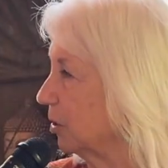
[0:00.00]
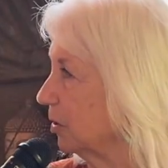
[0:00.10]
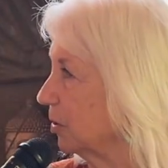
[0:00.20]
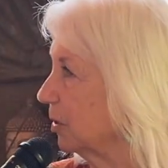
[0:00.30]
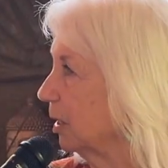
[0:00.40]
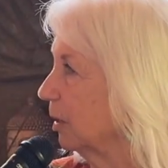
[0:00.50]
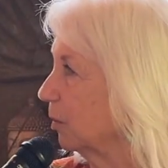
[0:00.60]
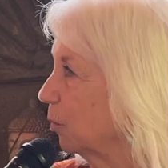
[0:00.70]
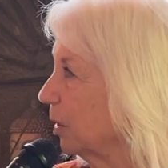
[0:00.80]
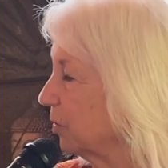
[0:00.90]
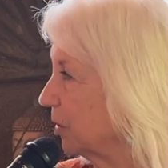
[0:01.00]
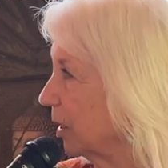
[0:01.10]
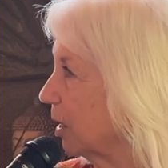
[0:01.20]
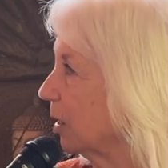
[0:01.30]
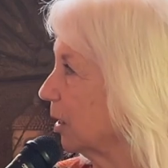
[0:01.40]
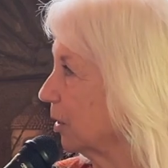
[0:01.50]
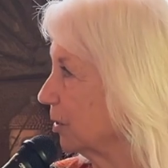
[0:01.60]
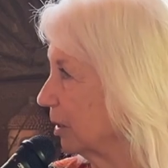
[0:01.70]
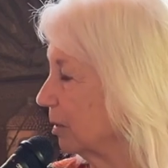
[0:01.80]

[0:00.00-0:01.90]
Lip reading: is what's the heart,